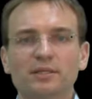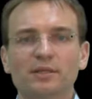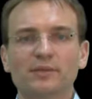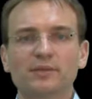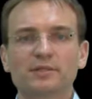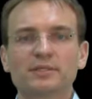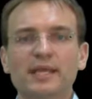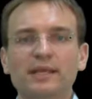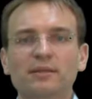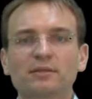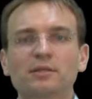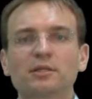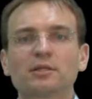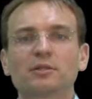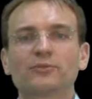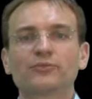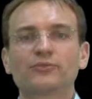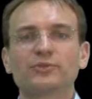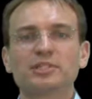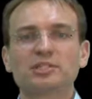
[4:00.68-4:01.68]
the technical
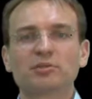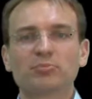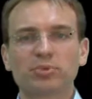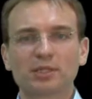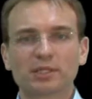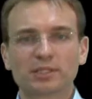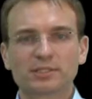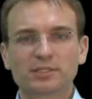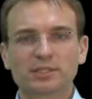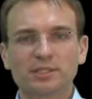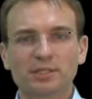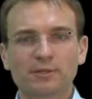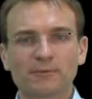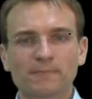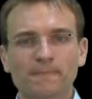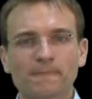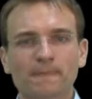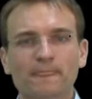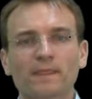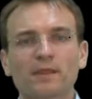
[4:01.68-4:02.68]
feasibility,
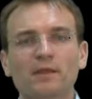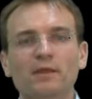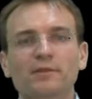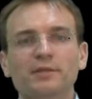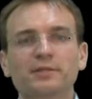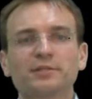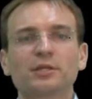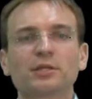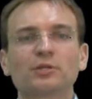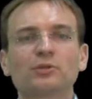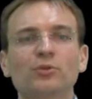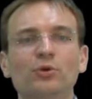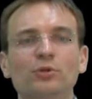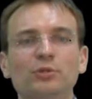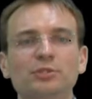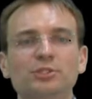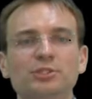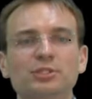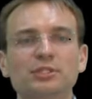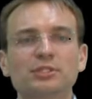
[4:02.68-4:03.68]
the
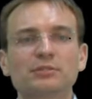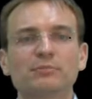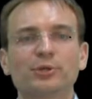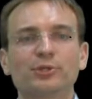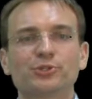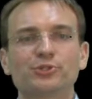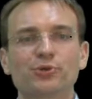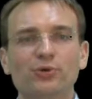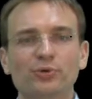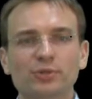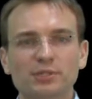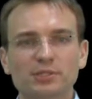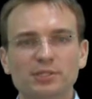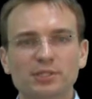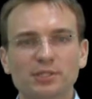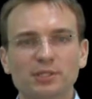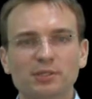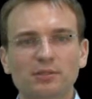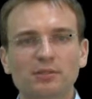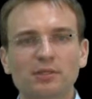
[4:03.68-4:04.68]
technology's
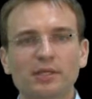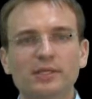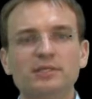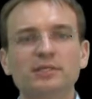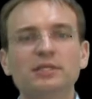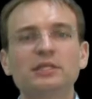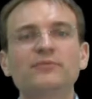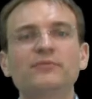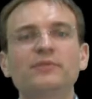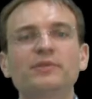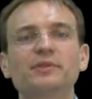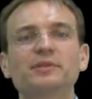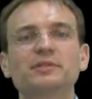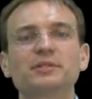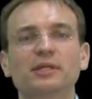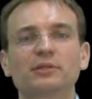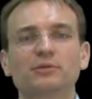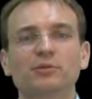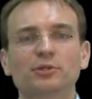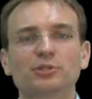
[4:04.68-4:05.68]
maturity, and even the
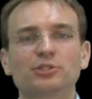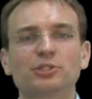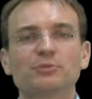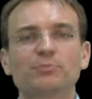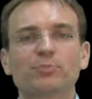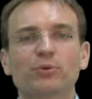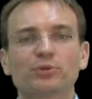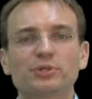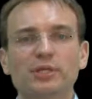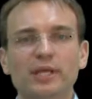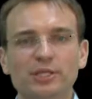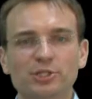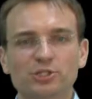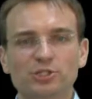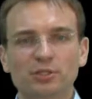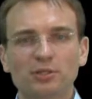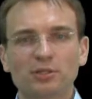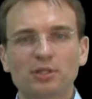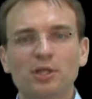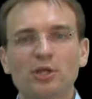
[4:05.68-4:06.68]
technology's
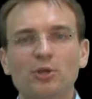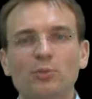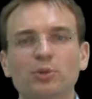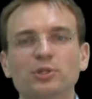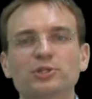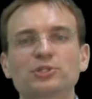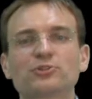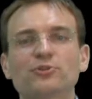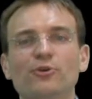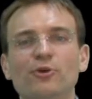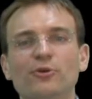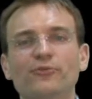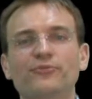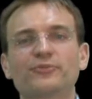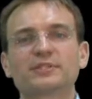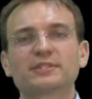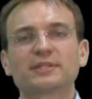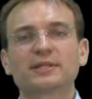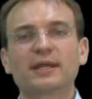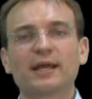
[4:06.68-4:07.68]
potential will serve
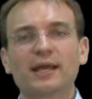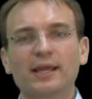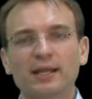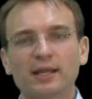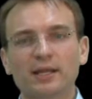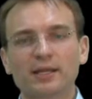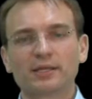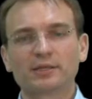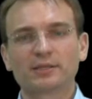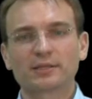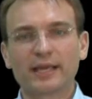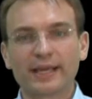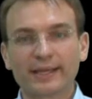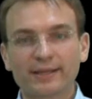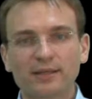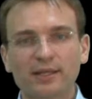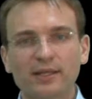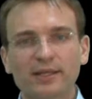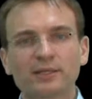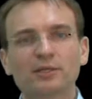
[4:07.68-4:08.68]
as a
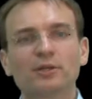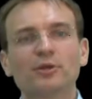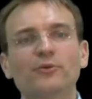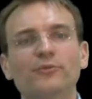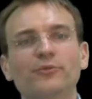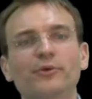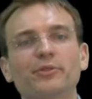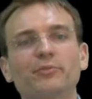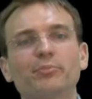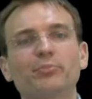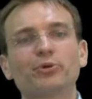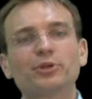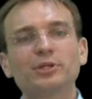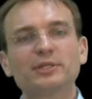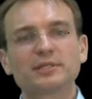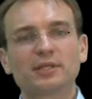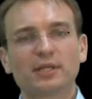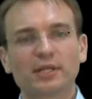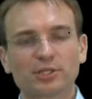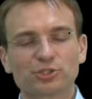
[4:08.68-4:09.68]
guideline for the
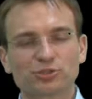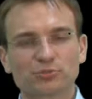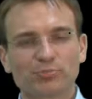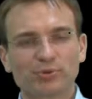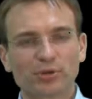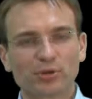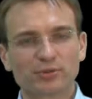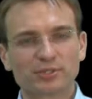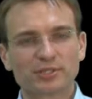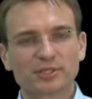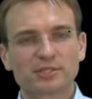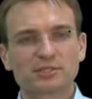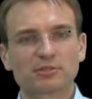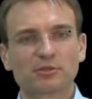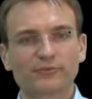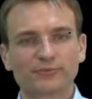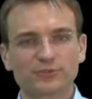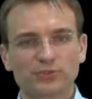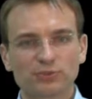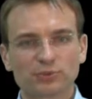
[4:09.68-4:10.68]
pre-selection process of
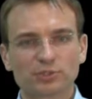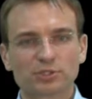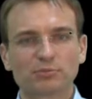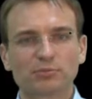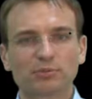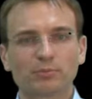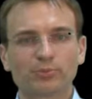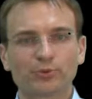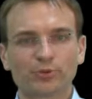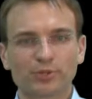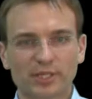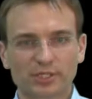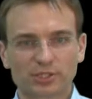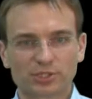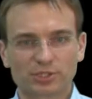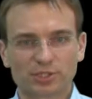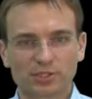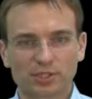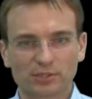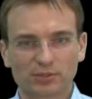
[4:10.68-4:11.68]
suitable
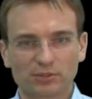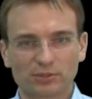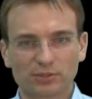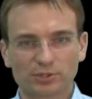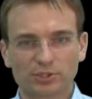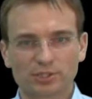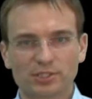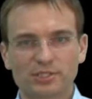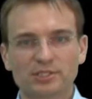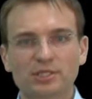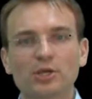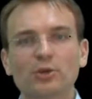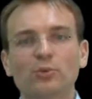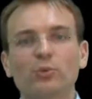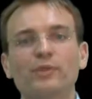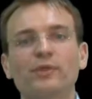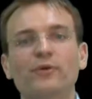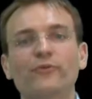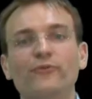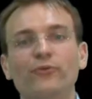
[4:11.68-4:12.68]
production technologies
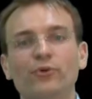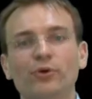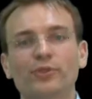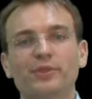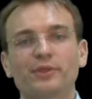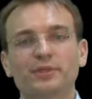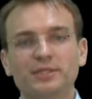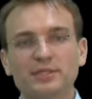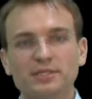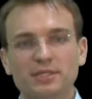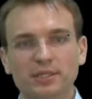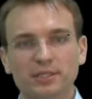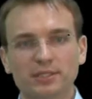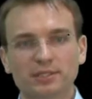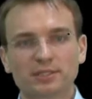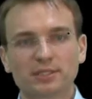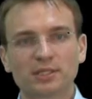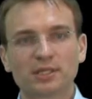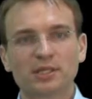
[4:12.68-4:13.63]
with a further detailed.